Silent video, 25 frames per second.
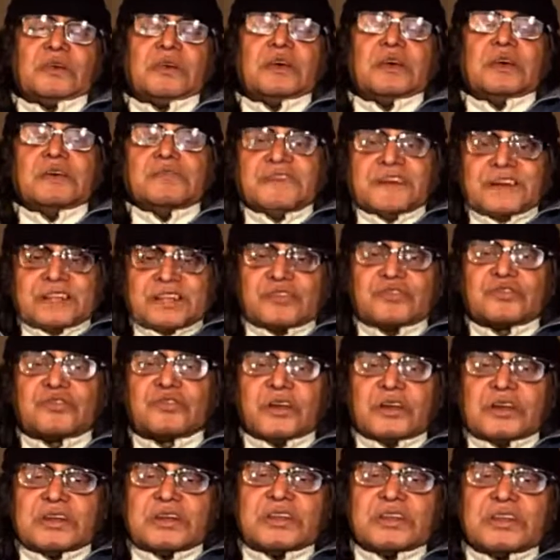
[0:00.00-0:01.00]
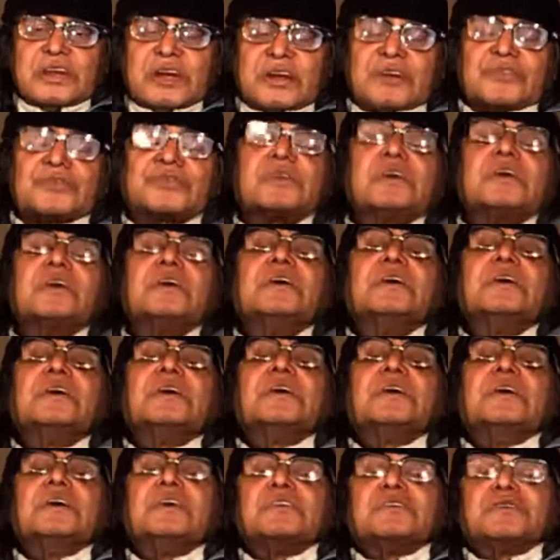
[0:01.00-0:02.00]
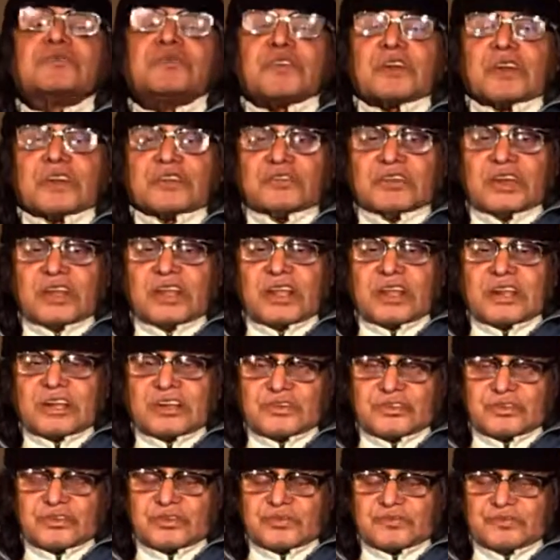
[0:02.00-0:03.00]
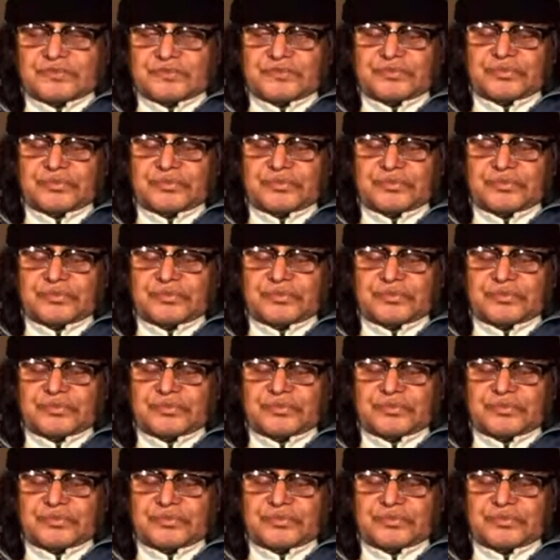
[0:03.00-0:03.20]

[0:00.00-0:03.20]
If it is 20 years, it's for a generation.